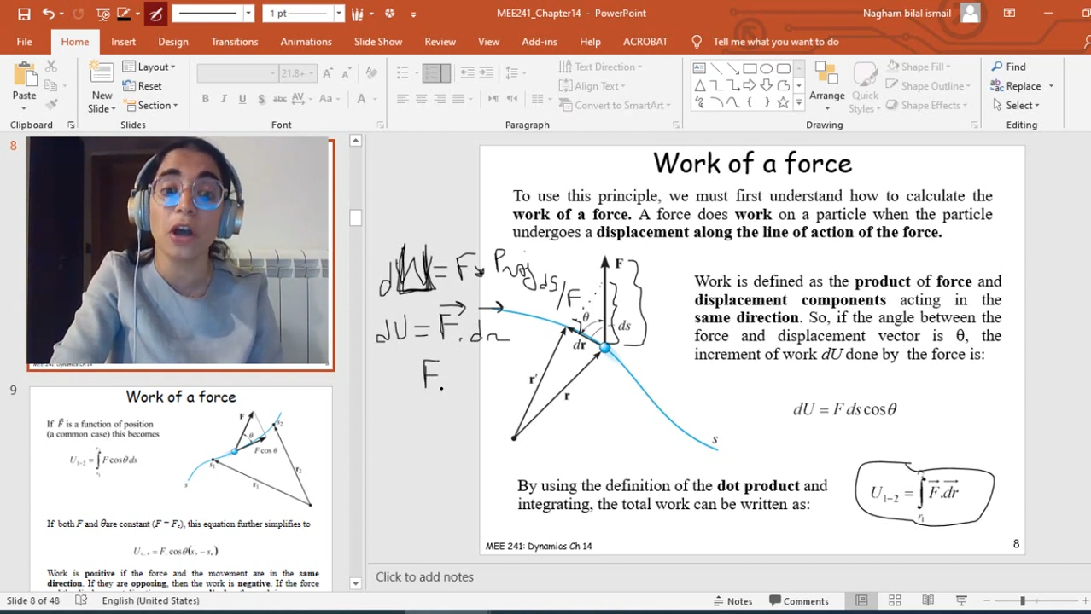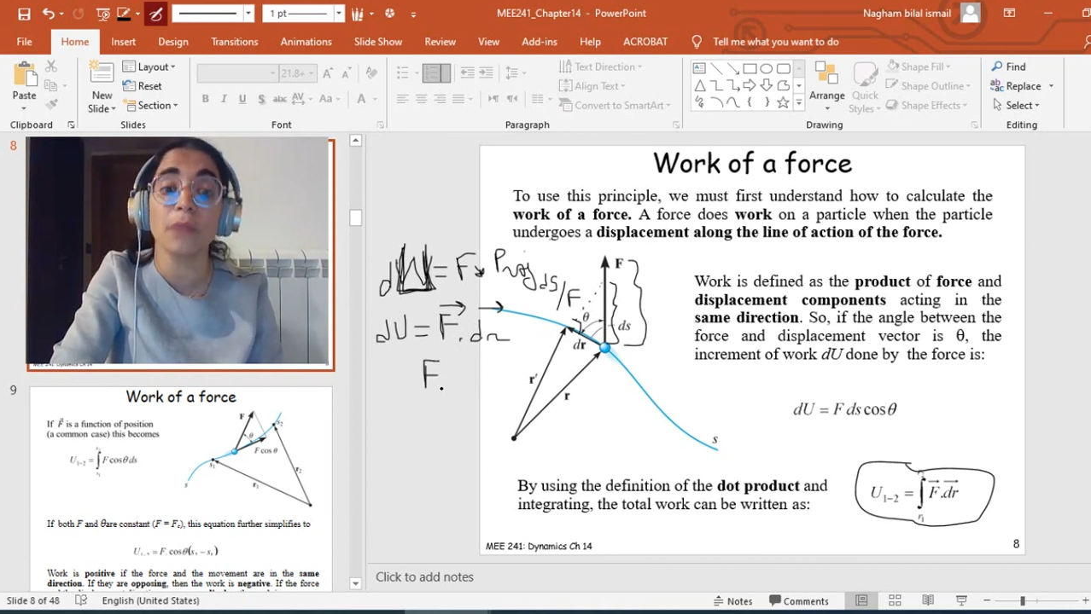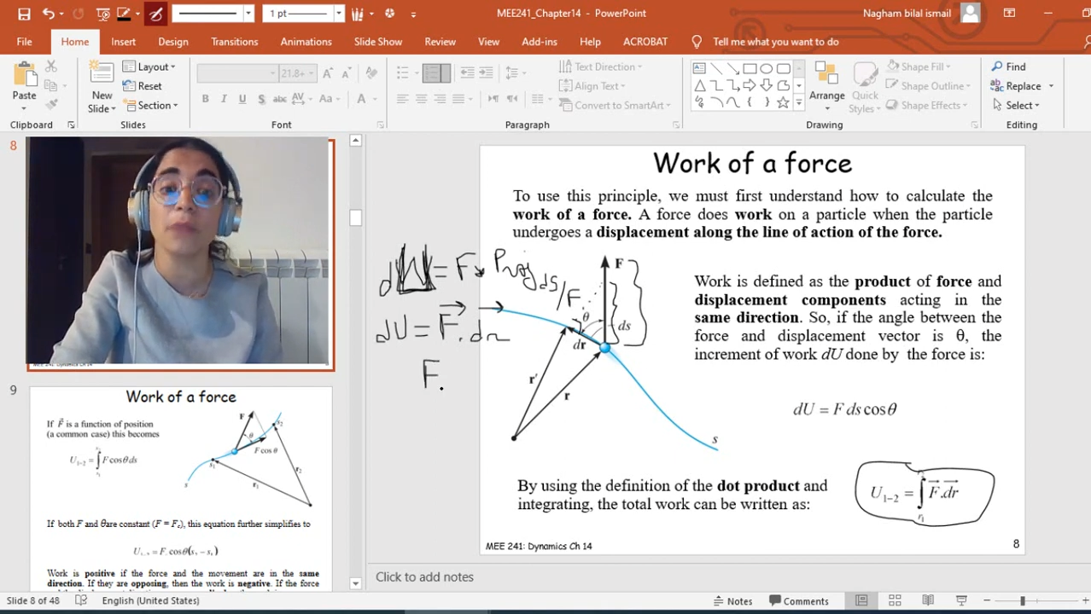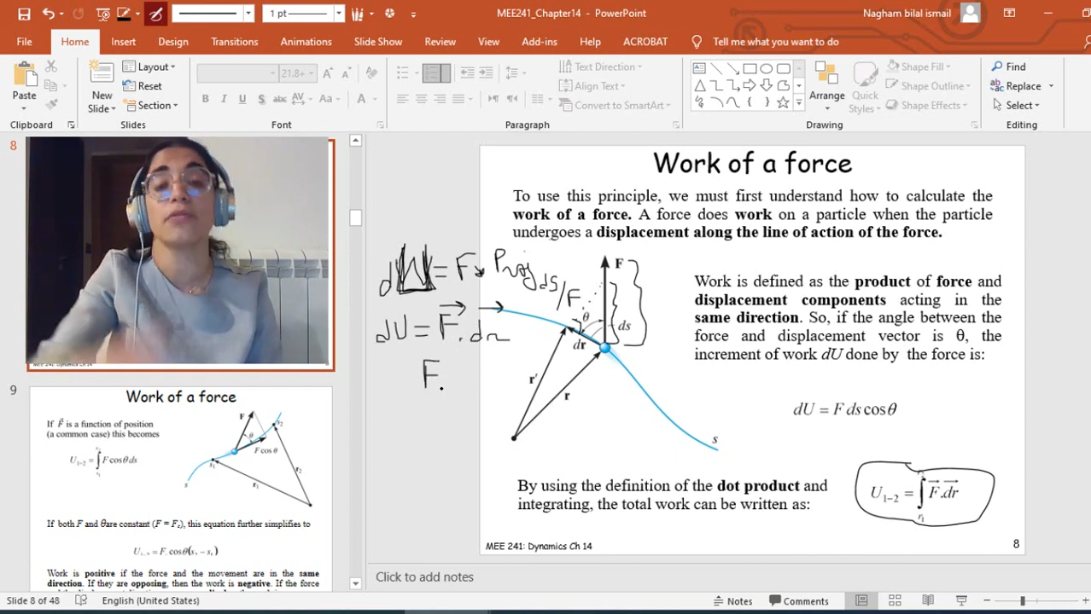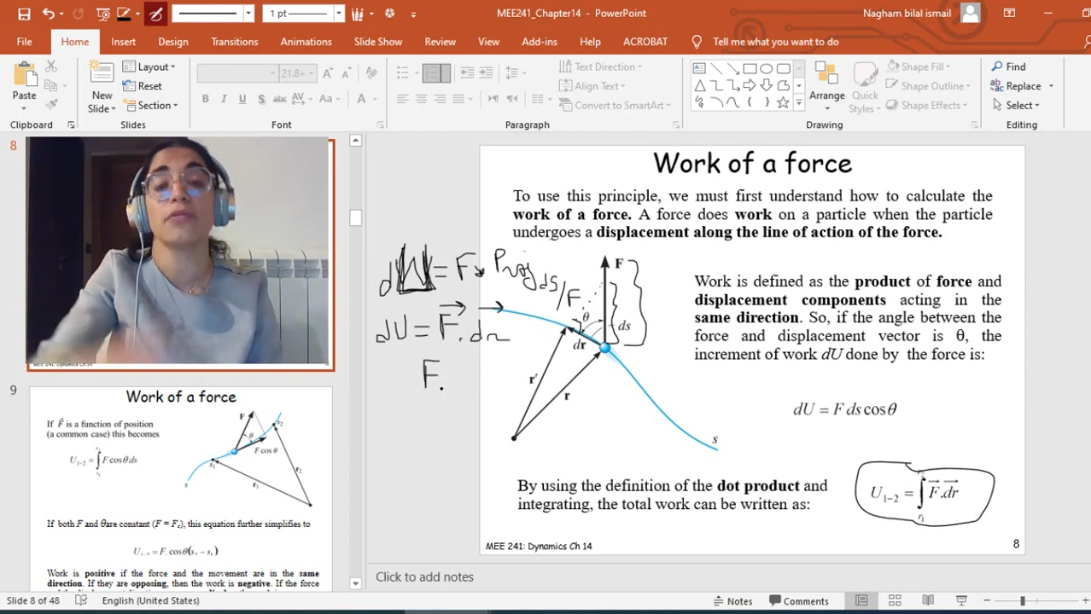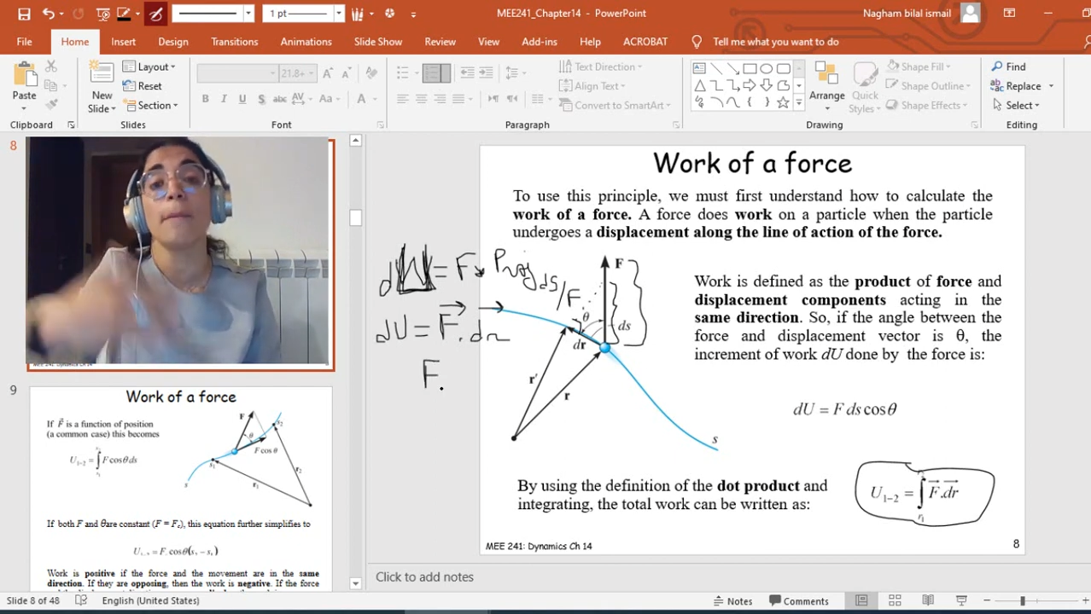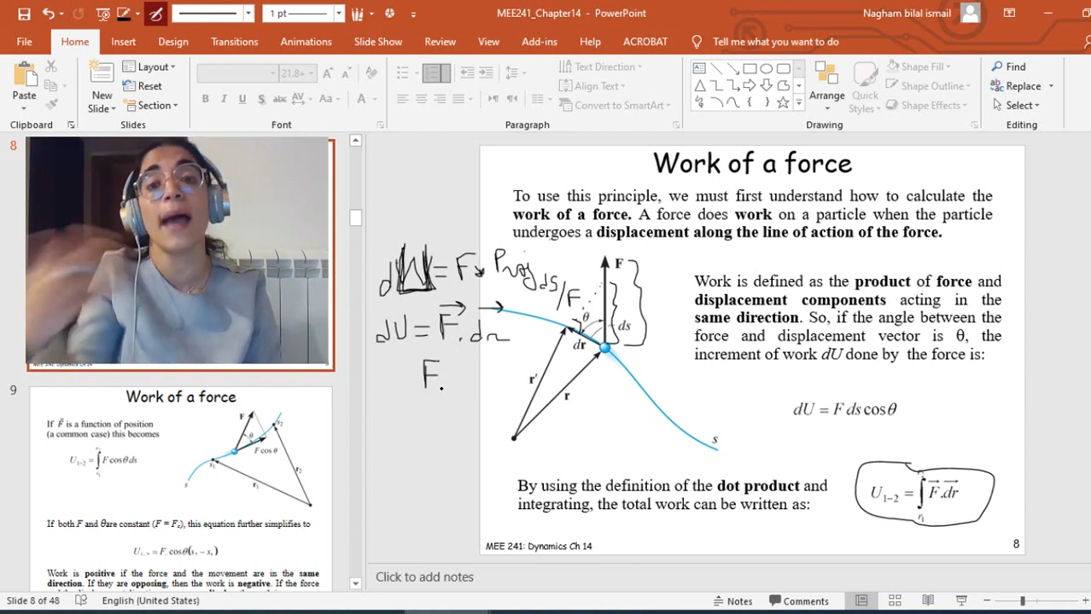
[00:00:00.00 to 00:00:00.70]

times the